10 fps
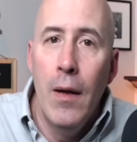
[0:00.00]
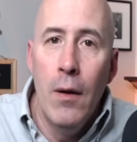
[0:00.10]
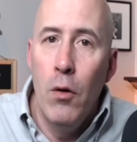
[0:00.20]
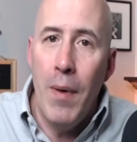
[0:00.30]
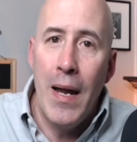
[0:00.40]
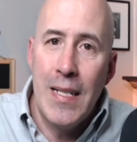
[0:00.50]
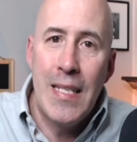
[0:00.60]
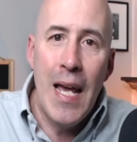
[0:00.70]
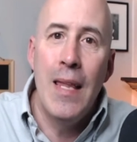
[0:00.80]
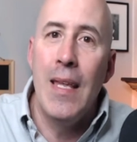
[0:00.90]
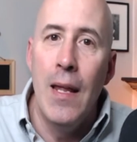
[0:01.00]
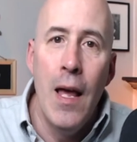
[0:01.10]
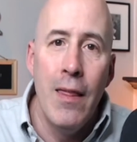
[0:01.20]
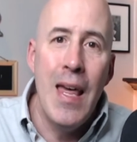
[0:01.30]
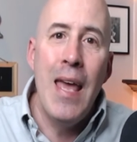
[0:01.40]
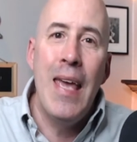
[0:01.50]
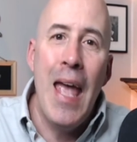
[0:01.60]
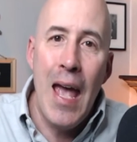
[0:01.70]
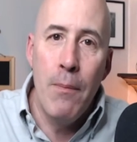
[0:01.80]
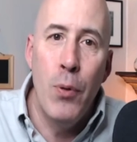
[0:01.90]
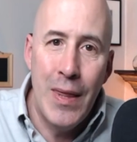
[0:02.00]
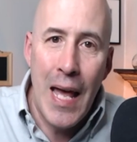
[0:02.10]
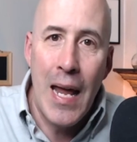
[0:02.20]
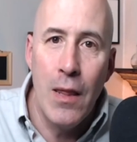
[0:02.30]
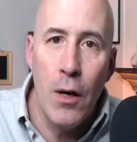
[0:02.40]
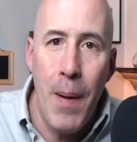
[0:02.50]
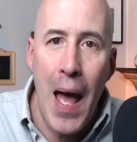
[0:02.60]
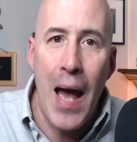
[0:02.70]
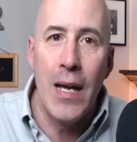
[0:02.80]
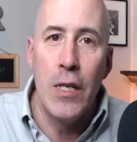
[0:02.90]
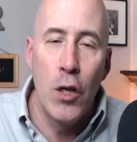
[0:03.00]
Who am I to say that they can't put that in their package?